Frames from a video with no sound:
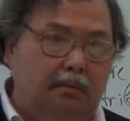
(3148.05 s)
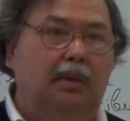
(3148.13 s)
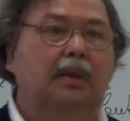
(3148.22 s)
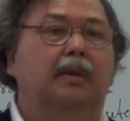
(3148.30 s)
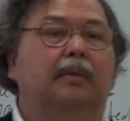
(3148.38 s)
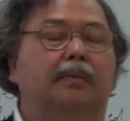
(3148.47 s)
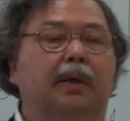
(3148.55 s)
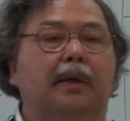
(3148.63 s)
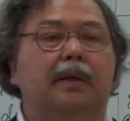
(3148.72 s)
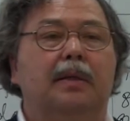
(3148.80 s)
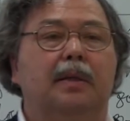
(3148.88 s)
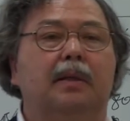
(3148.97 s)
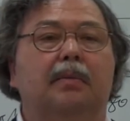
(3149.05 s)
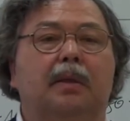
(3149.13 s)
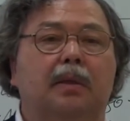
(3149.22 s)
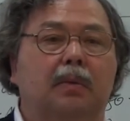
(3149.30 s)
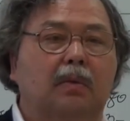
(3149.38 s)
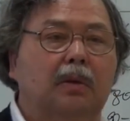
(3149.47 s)
well, very
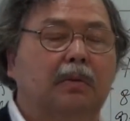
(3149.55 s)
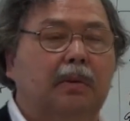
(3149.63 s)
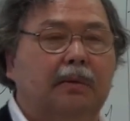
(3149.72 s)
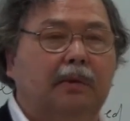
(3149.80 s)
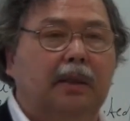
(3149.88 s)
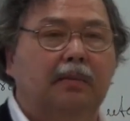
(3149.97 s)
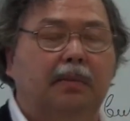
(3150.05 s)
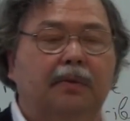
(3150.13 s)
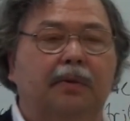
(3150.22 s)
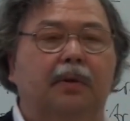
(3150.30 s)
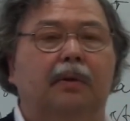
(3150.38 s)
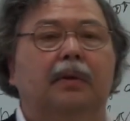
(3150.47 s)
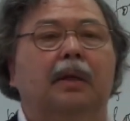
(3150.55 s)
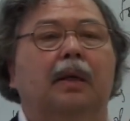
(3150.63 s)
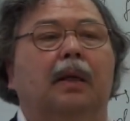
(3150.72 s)
similar to what we've done before.